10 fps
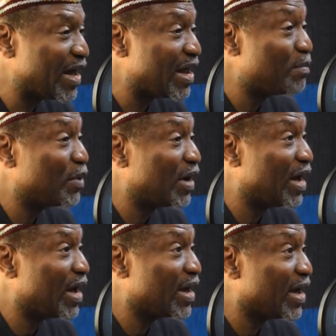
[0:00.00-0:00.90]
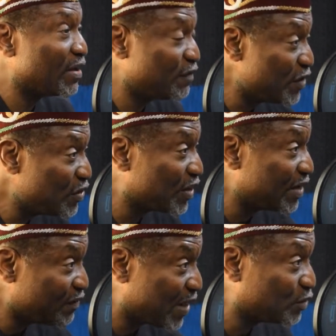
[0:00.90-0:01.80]
And I feel that
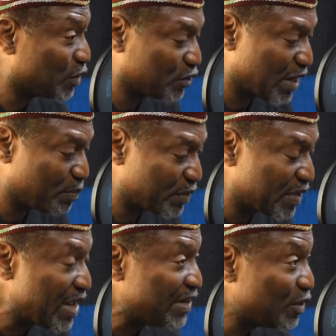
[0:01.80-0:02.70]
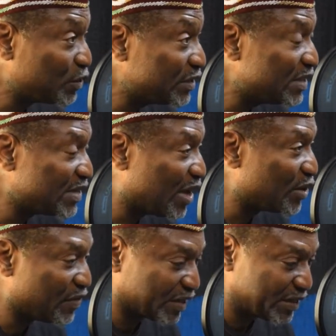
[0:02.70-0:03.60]
if that were to happen, they will sit
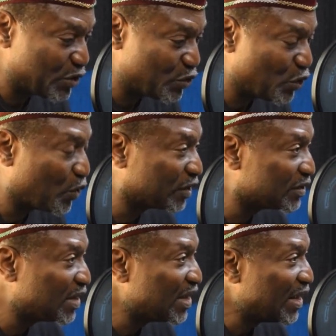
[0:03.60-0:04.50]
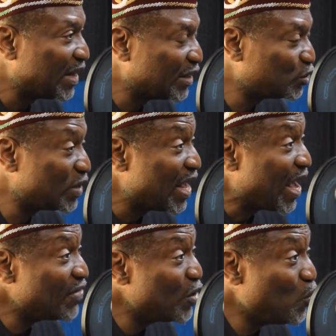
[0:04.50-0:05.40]
down and they say, you know what, let's do it.
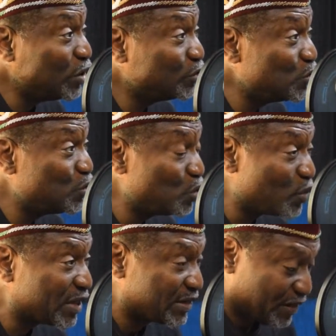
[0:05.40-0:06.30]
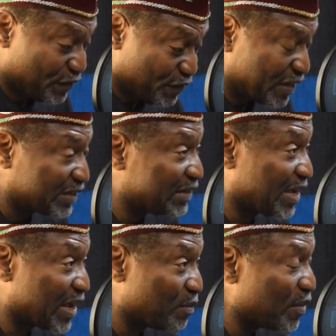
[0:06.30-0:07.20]
And then once you do it the first
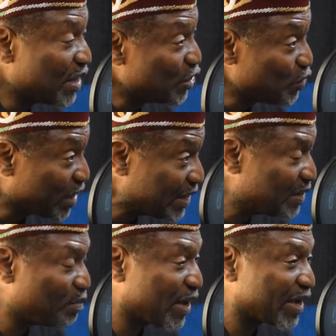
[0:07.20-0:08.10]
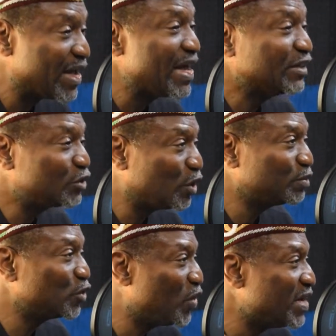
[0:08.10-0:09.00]
time, you get it back,
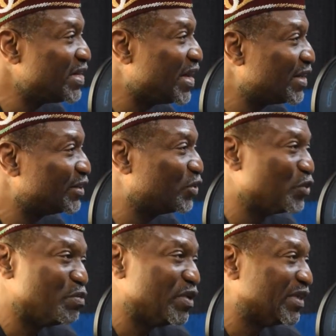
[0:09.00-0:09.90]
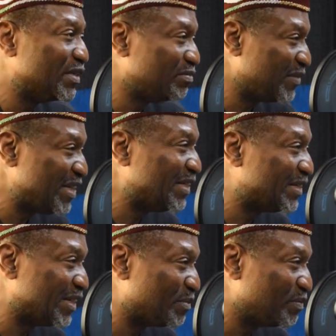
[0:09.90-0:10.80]
subsequent years will be
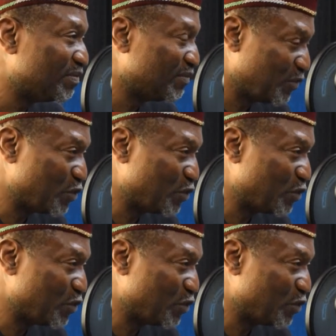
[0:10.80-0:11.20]
much easier.